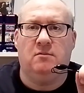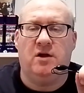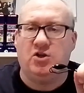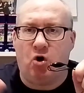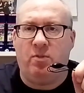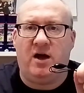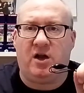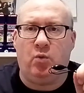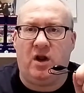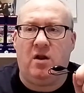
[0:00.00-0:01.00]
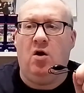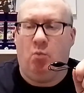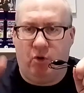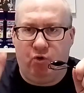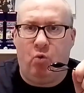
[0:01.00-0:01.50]
It's all black and white.
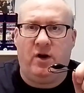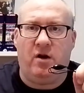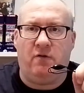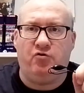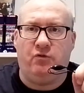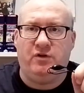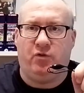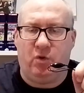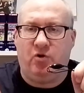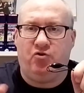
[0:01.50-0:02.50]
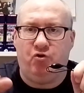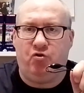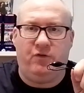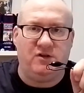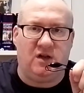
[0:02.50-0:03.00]
We're not winning enough trophies. We've only won 2
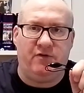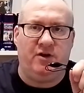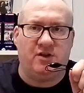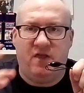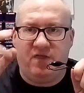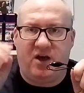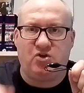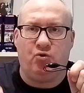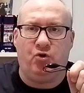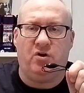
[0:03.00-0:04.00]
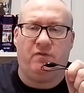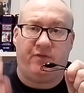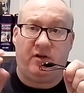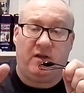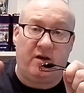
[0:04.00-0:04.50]
trophies in 11 years. That's not good enough
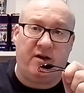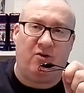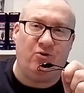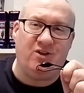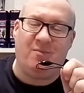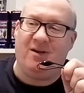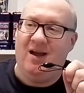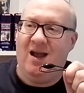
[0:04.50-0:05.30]
if you like that, you're losing them.